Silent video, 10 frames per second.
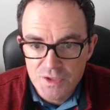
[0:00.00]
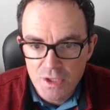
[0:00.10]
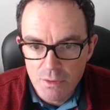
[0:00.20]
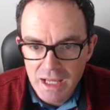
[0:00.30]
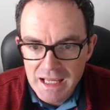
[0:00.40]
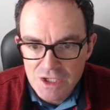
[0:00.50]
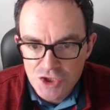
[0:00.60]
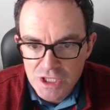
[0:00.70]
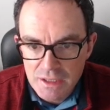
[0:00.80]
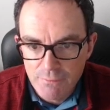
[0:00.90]
So
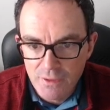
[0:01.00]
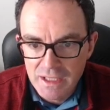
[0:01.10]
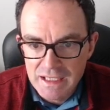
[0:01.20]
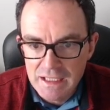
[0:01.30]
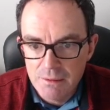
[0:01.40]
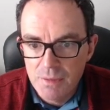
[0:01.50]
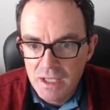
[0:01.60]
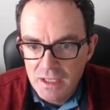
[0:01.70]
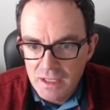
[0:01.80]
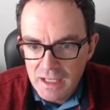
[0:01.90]
HE for helium,
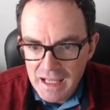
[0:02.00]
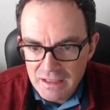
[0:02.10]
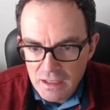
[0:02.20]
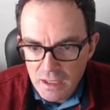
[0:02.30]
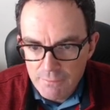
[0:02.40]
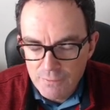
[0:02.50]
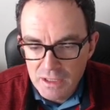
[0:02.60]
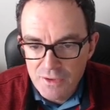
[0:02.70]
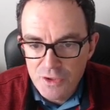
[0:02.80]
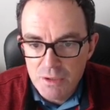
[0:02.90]
Li for
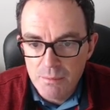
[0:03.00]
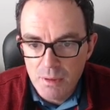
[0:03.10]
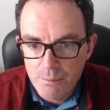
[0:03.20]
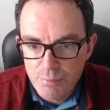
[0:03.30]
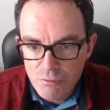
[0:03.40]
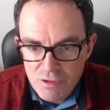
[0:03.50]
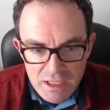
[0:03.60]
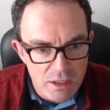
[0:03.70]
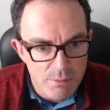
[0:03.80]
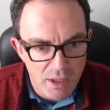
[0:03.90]
lithium,
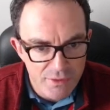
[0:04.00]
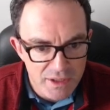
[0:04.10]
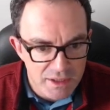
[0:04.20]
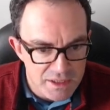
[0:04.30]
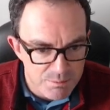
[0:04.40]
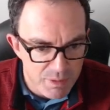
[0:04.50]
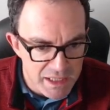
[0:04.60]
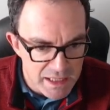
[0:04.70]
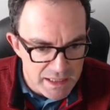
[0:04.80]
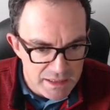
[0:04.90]
beryllium I think is
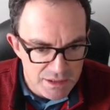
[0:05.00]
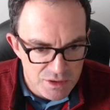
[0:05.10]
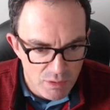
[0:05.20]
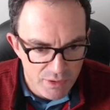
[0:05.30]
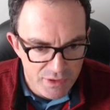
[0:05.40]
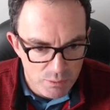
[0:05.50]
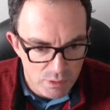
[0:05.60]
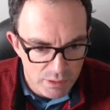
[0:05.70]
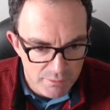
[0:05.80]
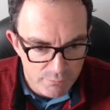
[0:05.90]
BE, so I think we're
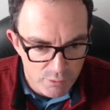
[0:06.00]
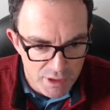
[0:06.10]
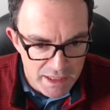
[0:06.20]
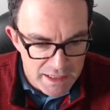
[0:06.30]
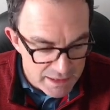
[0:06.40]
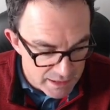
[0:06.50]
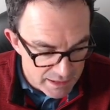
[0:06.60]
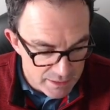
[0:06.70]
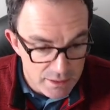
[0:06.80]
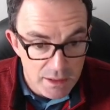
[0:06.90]
looking for an E
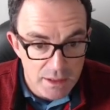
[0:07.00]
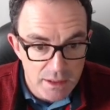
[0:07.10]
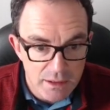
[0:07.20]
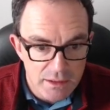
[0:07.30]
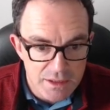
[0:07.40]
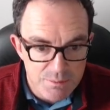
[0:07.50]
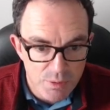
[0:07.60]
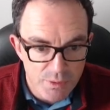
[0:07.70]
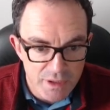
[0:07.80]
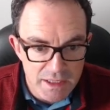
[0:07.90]
here. Let's
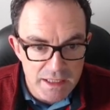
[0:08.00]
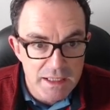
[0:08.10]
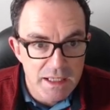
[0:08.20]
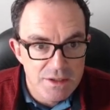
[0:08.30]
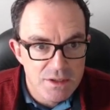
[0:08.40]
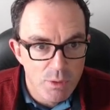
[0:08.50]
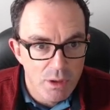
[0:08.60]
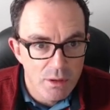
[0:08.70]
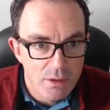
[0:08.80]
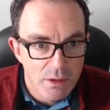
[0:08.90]
put the E into
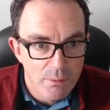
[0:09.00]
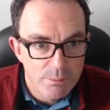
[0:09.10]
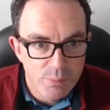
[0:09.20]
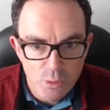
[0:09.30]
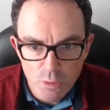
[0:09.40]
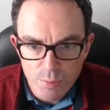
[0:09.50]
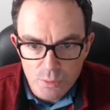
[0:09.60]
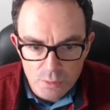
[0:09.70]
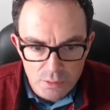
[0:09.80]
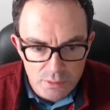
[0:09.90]
our
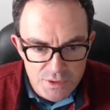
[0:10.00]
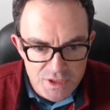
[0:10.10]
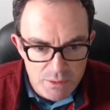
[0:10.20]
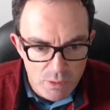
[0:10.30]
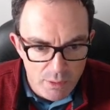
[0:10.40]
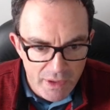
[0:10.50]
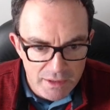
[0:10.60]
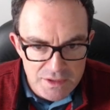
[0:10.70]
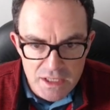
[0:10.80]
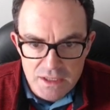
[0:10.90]
bauble and see where
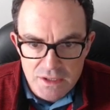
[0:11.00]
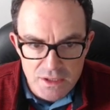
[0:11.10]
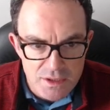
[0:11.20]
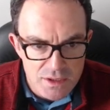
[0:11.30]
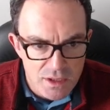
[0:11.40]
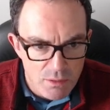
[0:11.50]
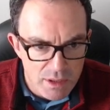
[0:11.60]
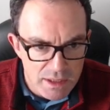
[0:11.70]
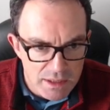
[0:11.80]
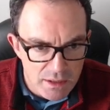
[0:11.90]
that takes us. So
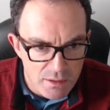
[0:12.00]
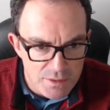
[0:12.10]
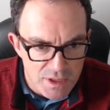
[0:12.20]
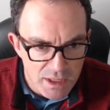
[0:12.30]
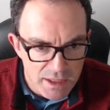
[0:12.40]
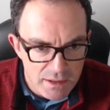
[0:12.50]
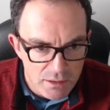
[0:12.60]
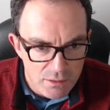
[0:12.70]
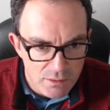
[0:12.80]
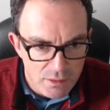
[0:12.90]
E goes here,
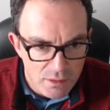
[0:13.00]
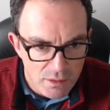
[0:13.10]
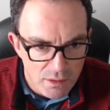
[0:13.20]
look.